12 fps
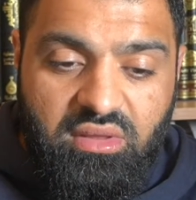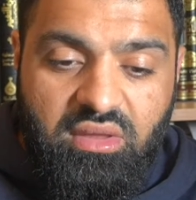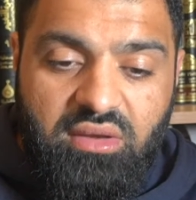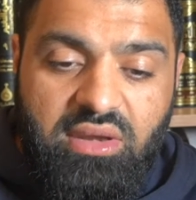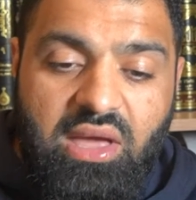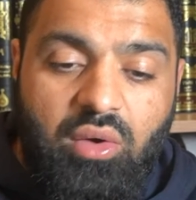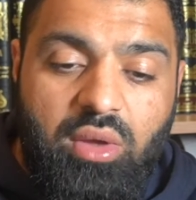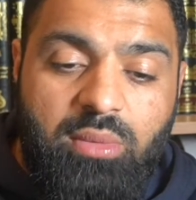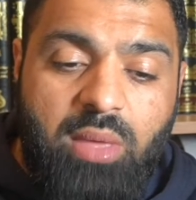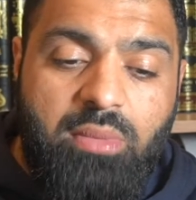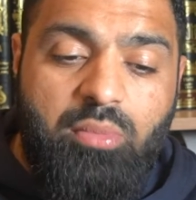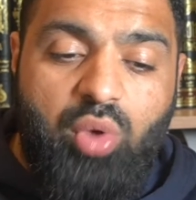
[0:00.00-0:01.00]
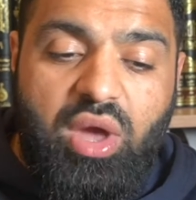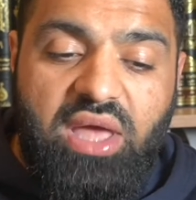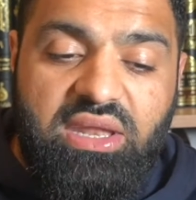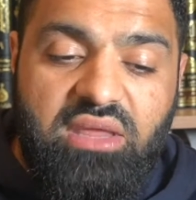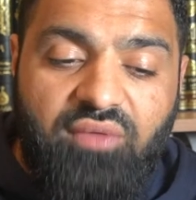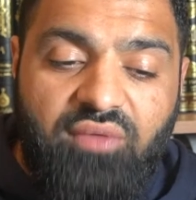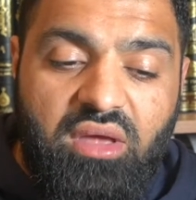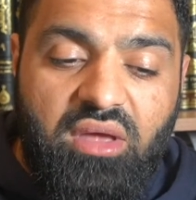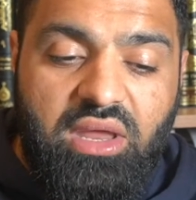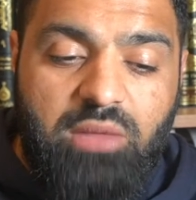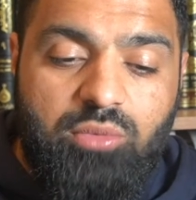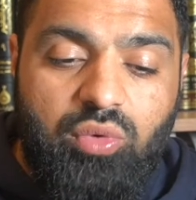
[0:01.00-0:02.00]
Now, Imam Abu Hanifa,
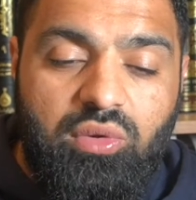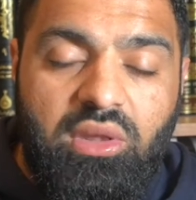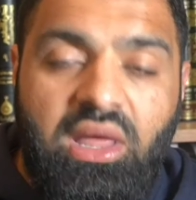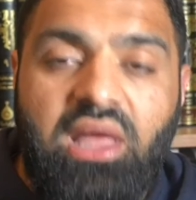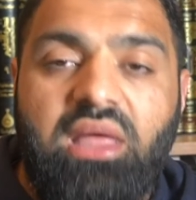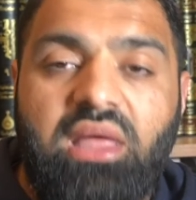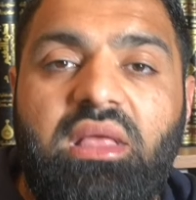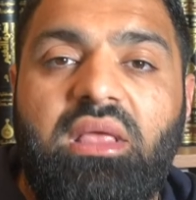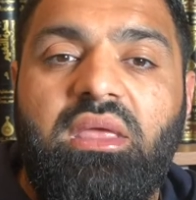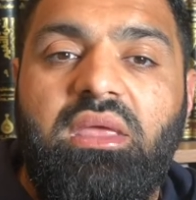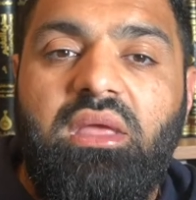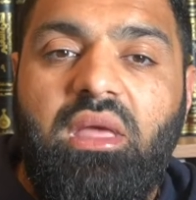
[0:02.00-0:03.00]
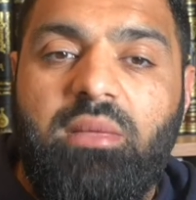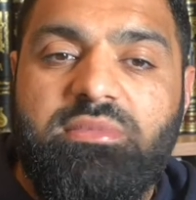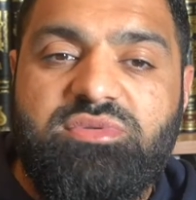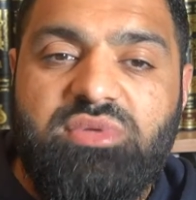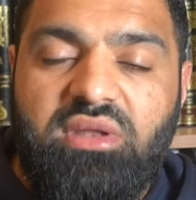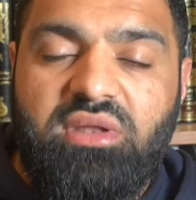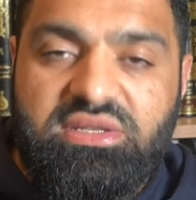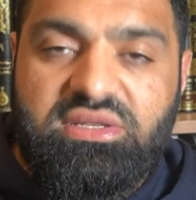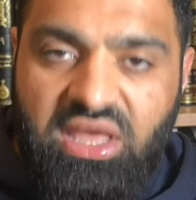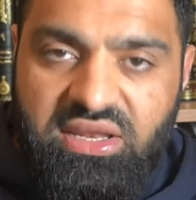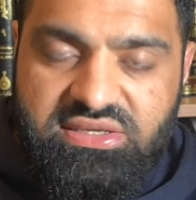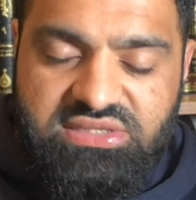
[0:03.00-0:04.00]
rahimahullah, he comes with an
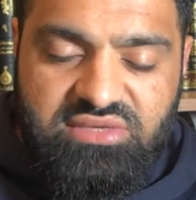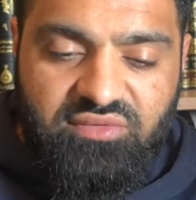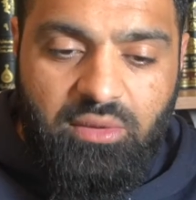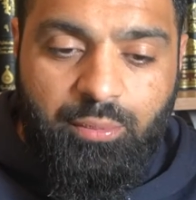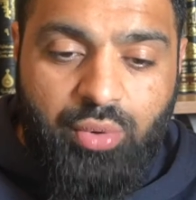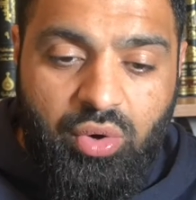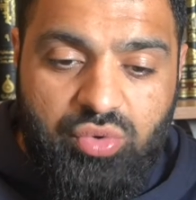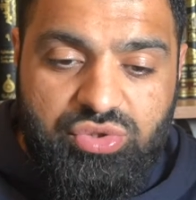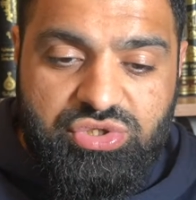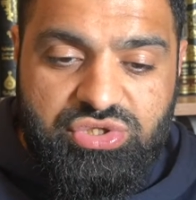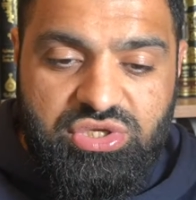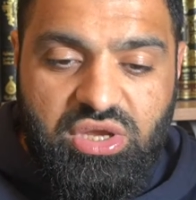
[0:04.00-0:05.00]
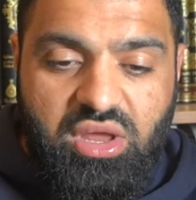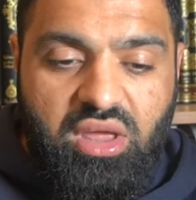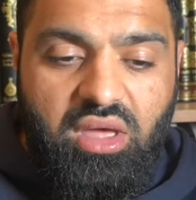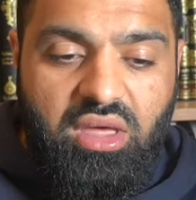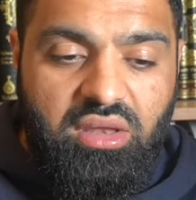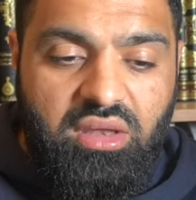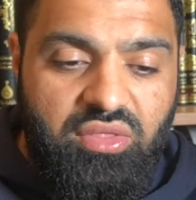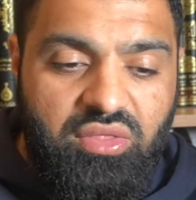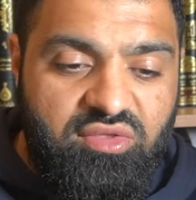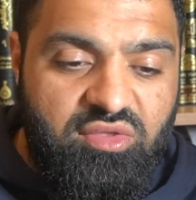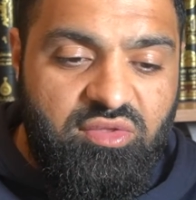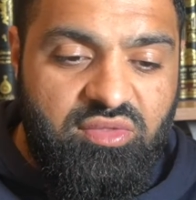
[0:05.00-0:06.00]
alternative approach, and
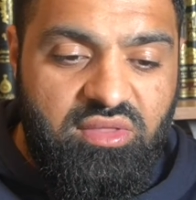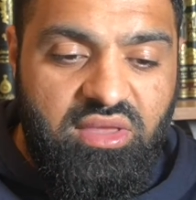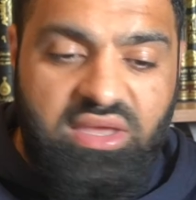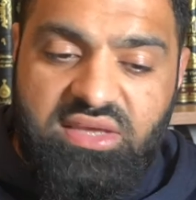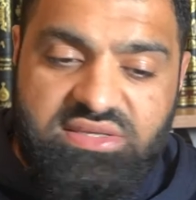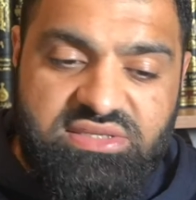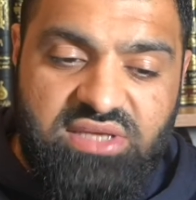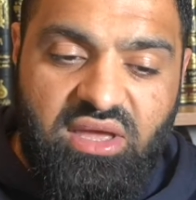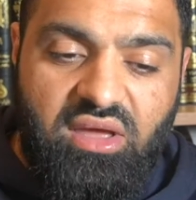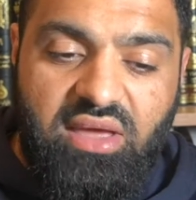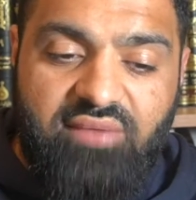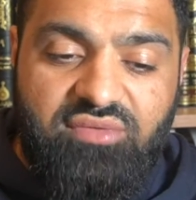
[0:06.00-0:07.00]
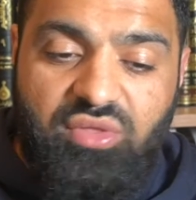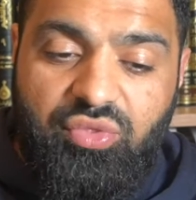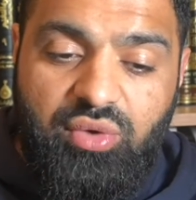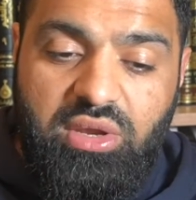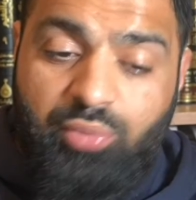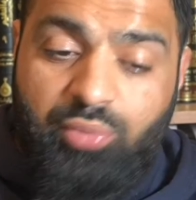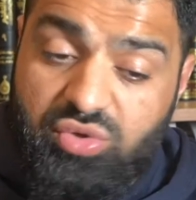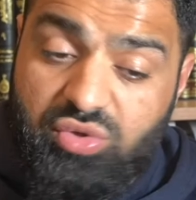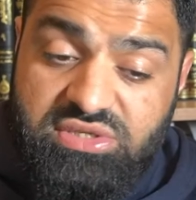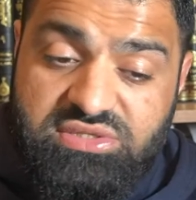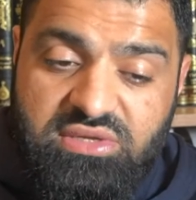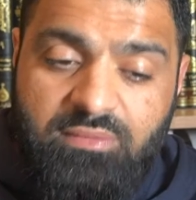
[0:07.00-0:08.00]
this is the easier of the three
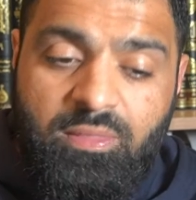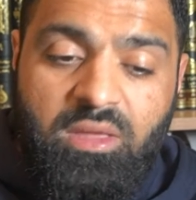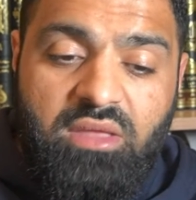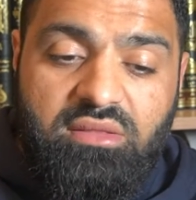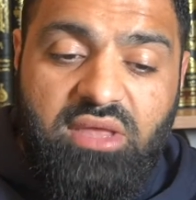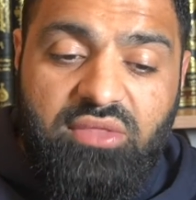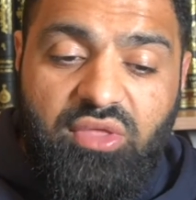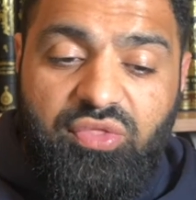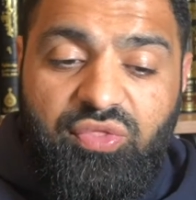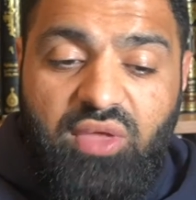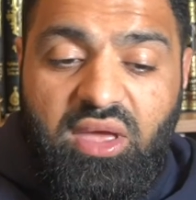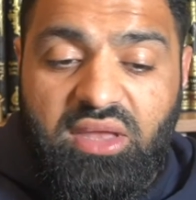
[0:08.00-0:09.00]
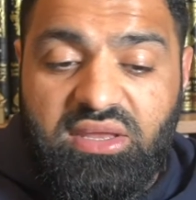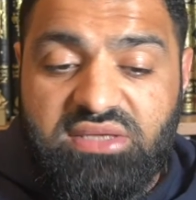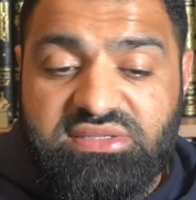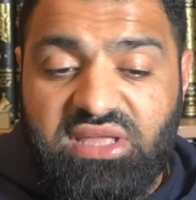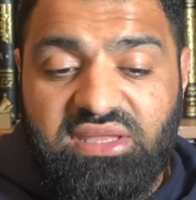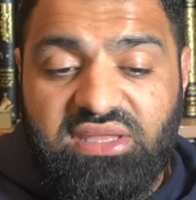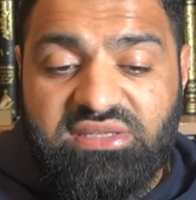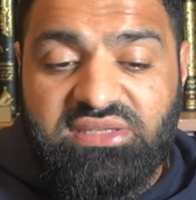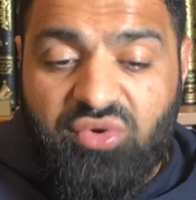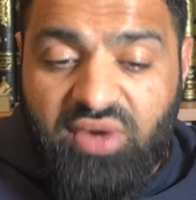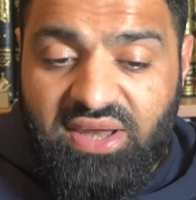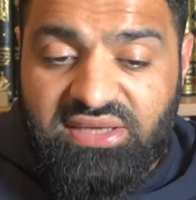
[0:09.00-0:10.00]
approaches. That the third is that the
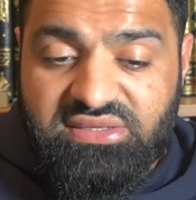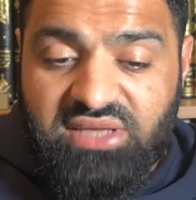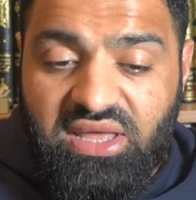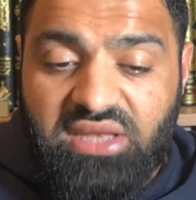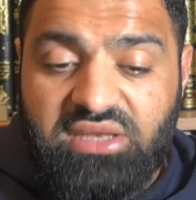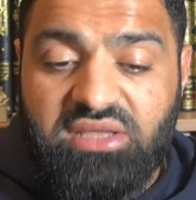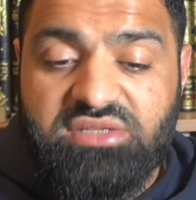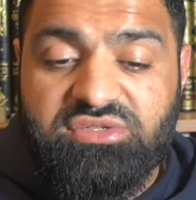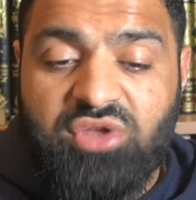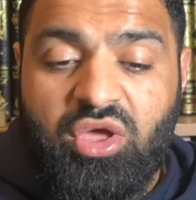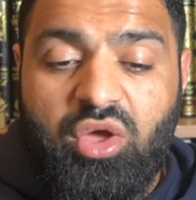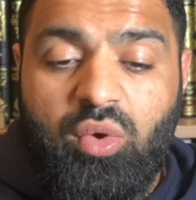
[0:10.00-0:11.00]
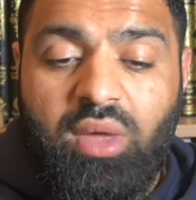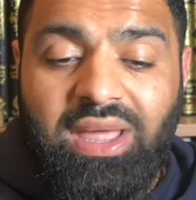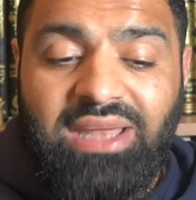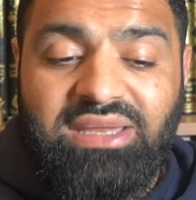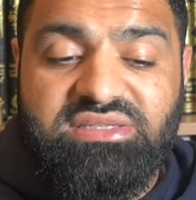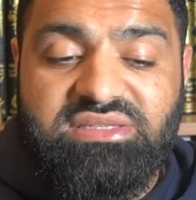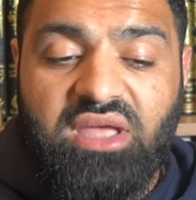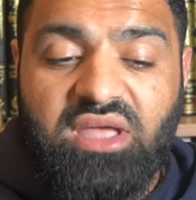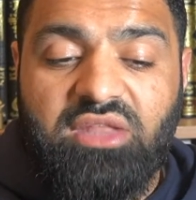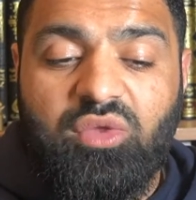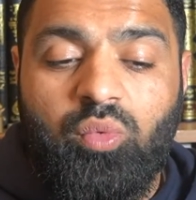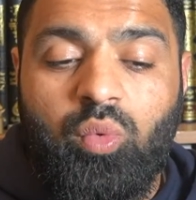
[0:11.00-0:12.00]
creditor does not owe any
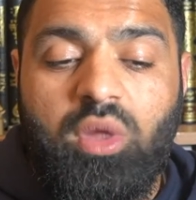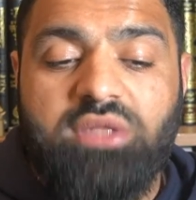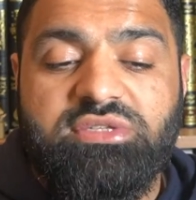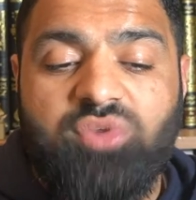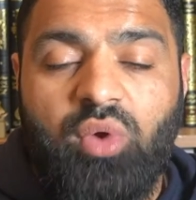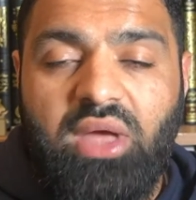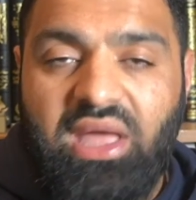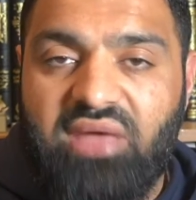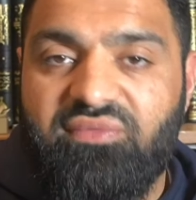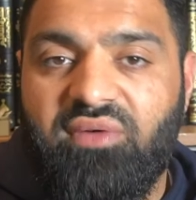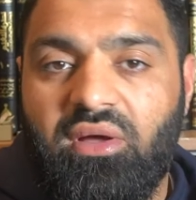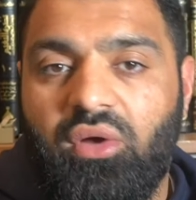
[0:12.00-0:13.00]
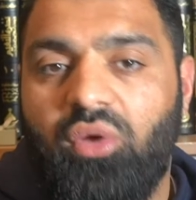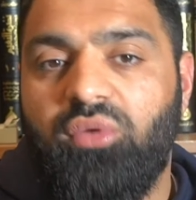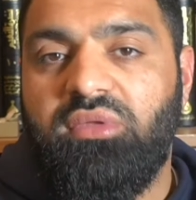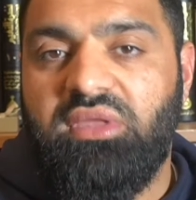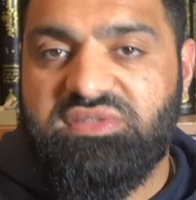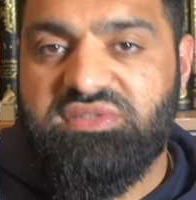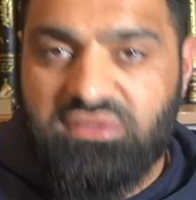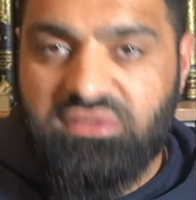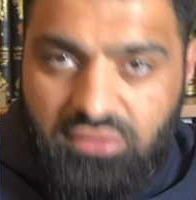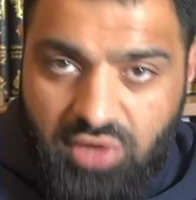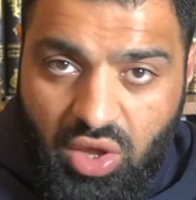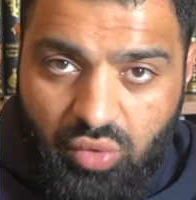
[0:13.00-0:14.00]
zakat whatsoever on this
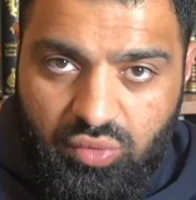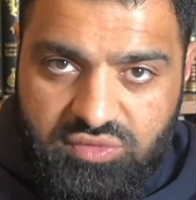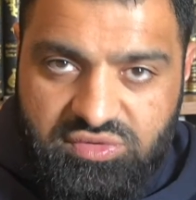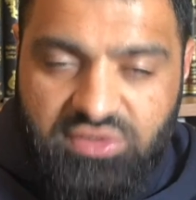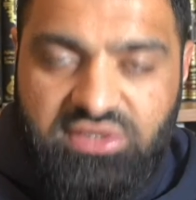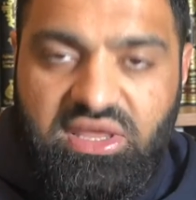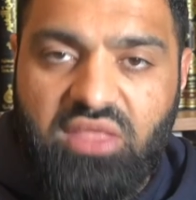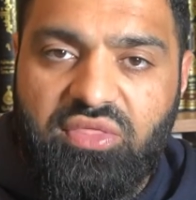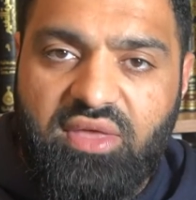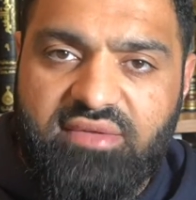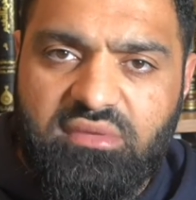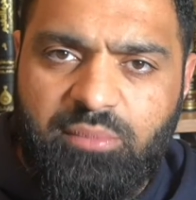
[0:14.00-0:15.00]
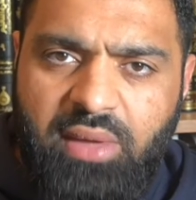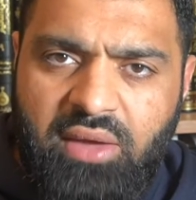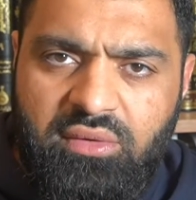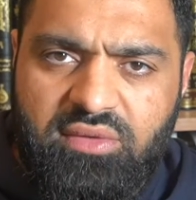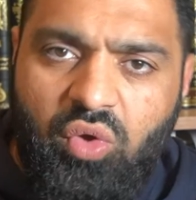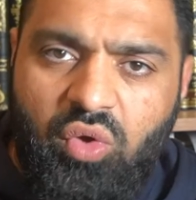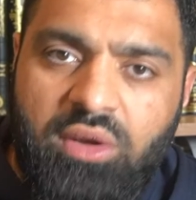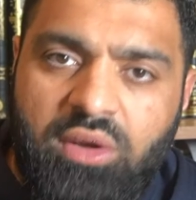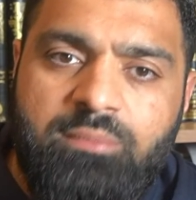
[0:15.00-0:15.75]
loan. So the £10,000 has gone.